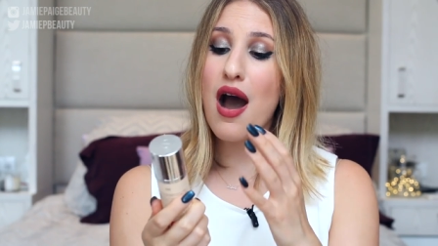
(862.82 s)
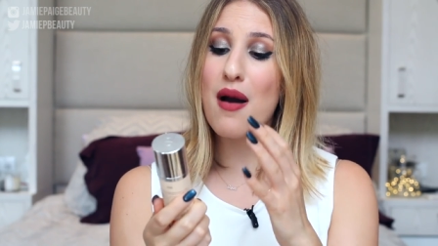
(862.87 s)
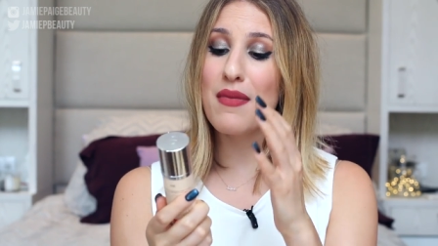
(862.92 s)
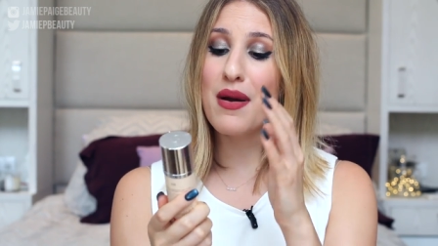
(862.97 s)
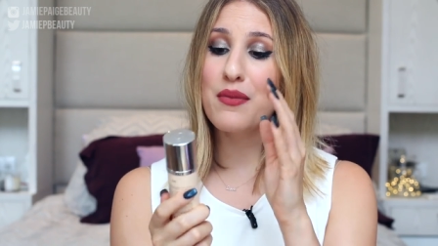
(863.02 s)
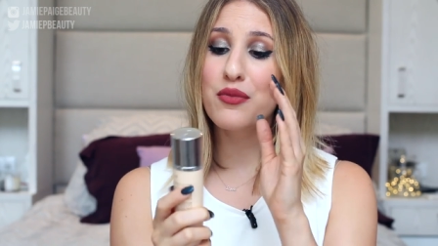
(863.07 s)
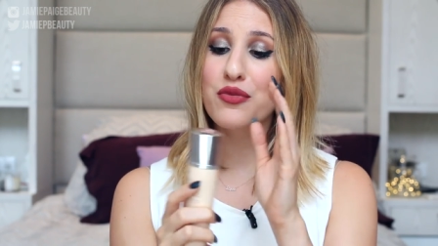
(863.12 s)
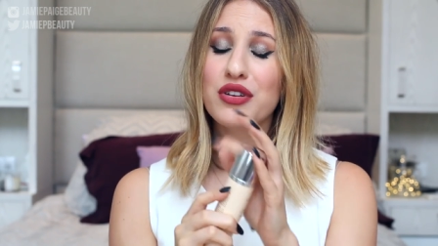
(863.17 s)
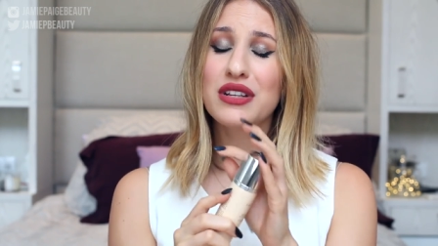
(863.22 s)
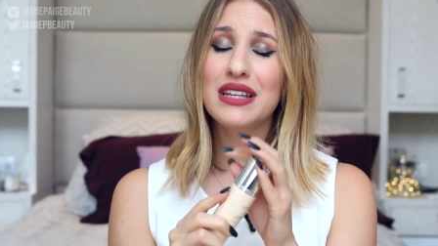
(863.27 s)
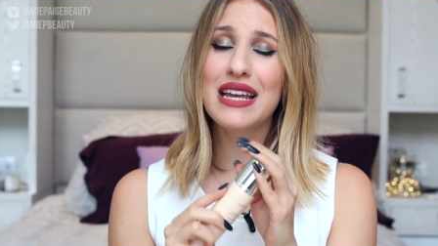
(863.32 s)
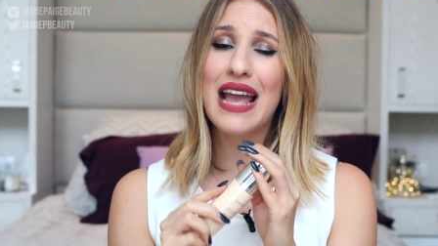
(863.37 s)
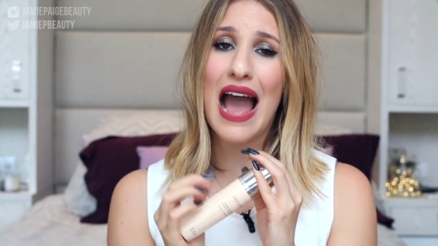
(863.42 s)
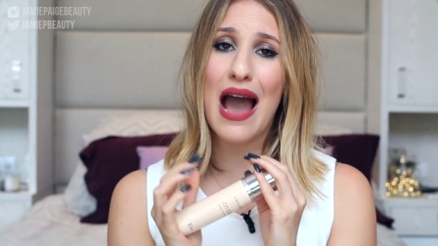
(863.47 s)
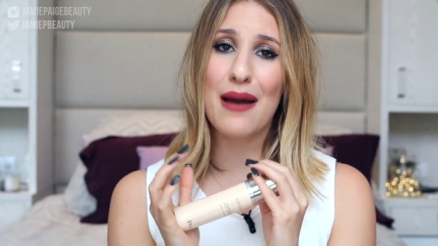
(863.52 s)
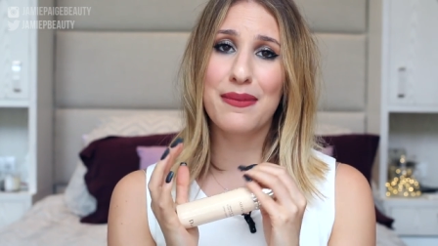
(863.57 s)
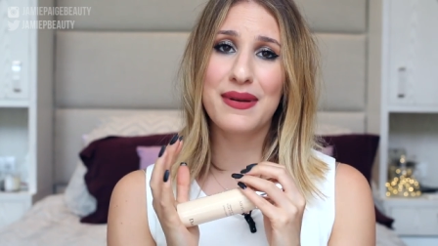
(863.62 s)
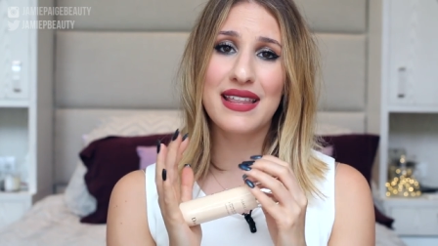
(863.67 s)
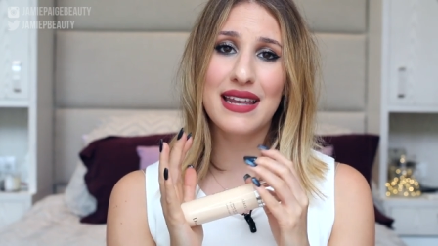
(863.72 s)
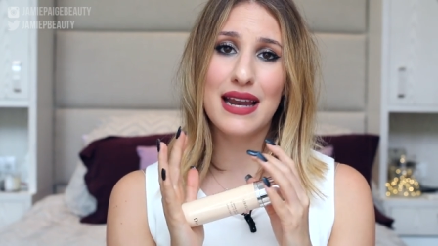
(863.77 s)
Um, I'm really
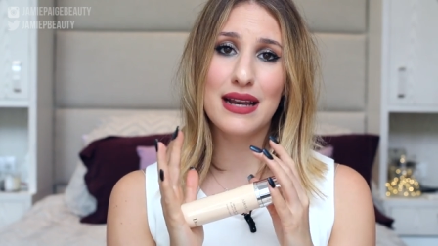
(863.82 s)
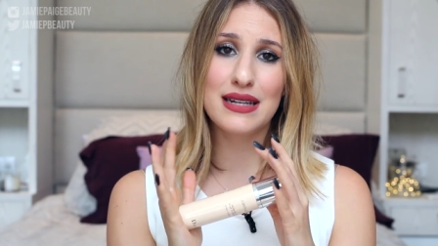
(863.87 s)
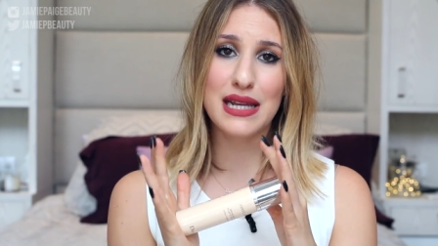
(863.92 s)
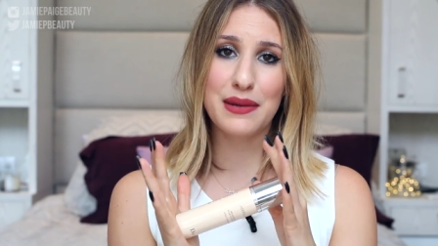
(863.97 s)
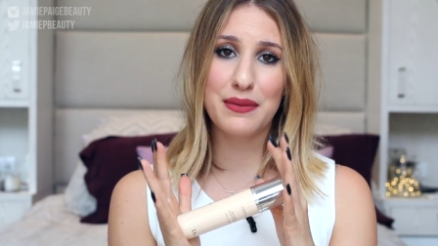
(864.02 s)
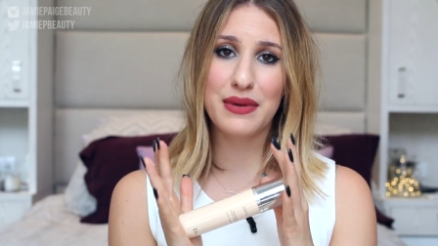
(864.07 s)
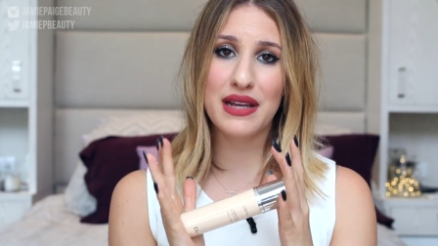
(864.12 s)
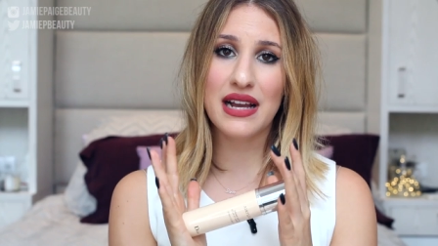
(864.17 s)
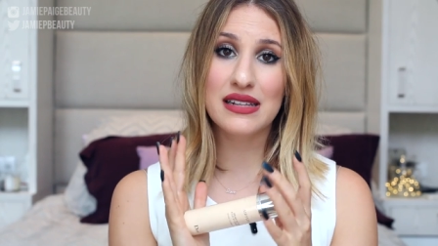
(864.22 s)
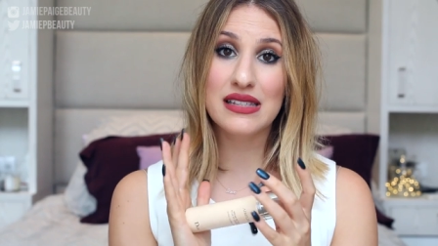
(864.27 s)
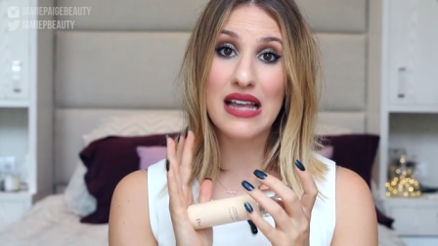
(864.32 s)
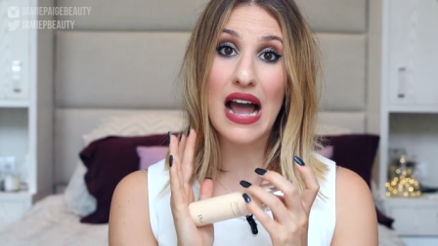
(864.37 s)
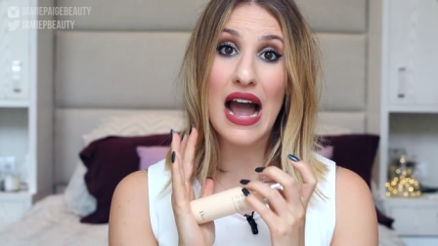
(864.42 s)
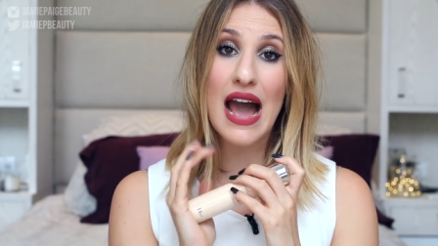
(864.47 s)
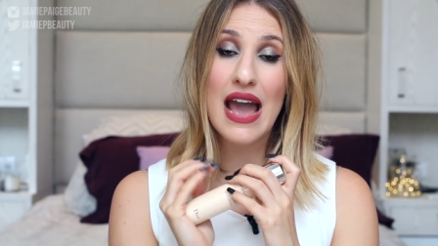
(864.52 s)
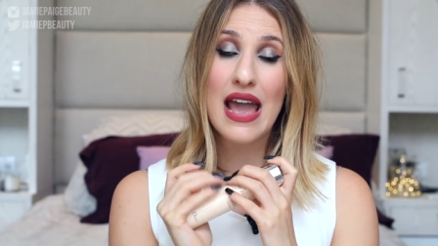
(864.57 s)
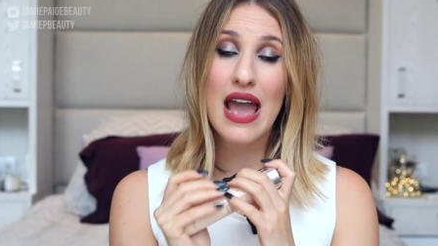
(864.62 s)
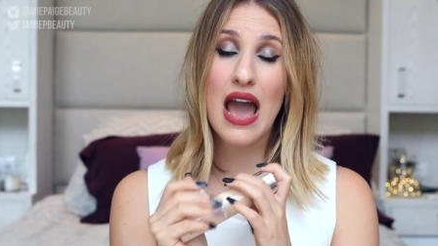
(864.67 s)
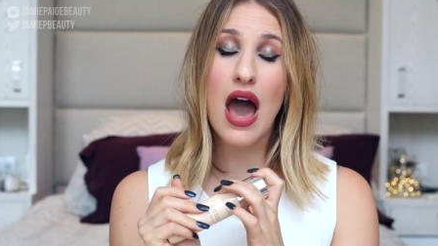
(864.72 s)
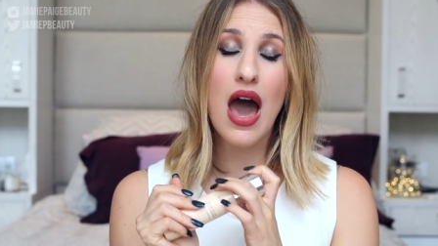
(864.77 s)
happy that I did because
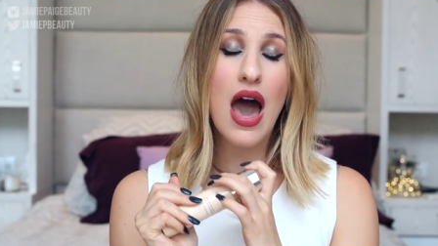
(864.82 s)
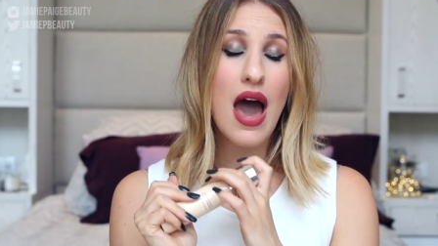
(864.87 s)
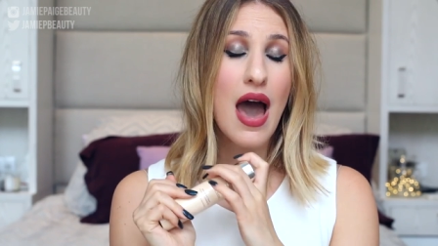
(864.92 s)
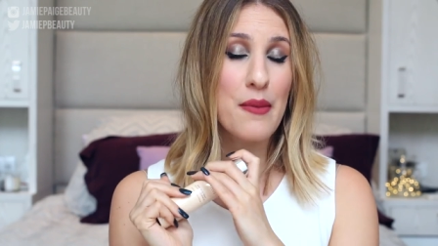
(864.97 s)
I